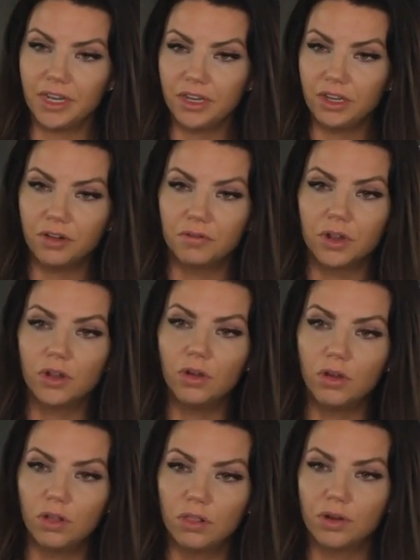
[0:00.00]
you know, a
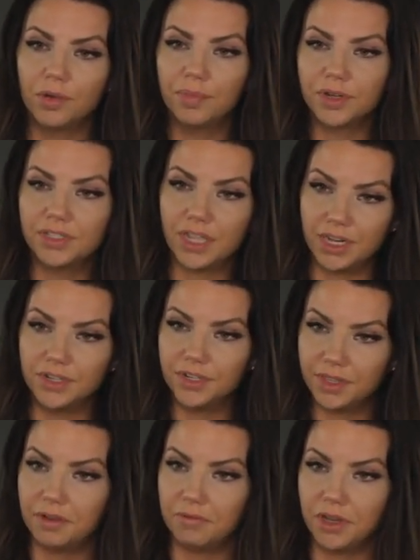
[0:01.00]
goal or a percentage that
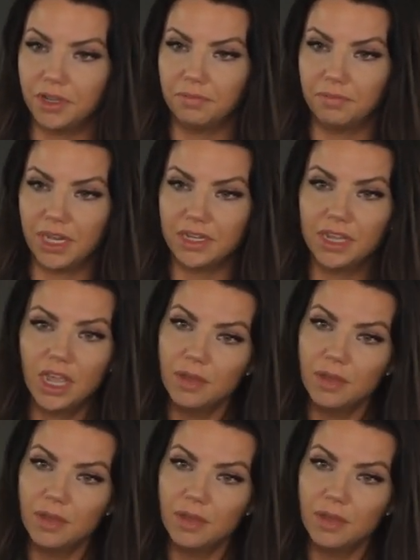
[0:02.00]
they want you to meet,